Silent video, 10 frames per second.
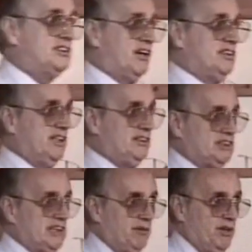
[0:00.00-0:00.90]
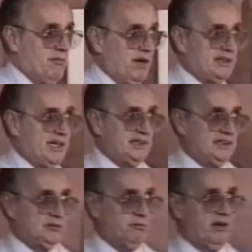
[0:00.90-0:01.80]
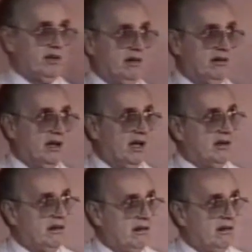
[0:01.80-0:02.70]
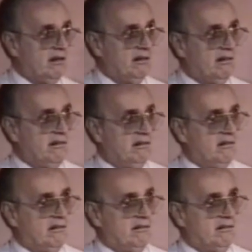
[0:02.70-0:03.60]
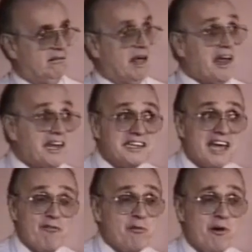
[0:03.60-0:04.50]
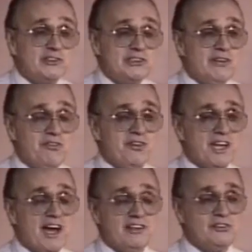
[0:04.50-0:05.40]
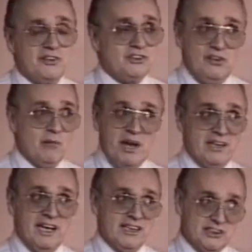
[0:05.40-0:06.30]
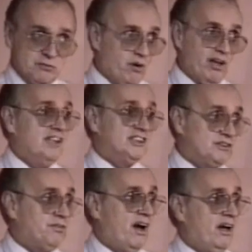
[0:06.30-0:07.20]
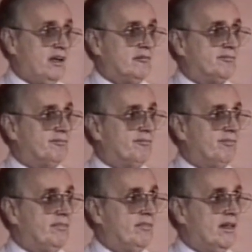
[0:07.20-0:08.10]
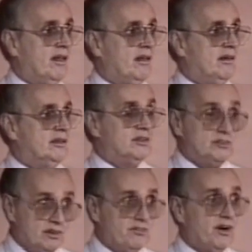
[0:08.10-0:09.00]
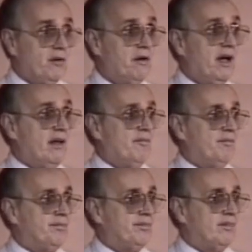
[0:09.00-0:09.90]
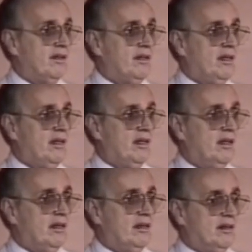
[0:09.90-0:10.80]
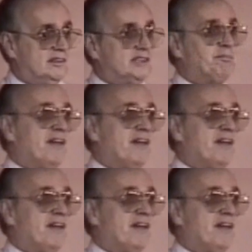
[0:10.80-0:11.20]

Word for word: you start to understand whether your meditation is working or not. I can tell you for most of you that I talk to, your meditation is working just fine. You're doing very well. Just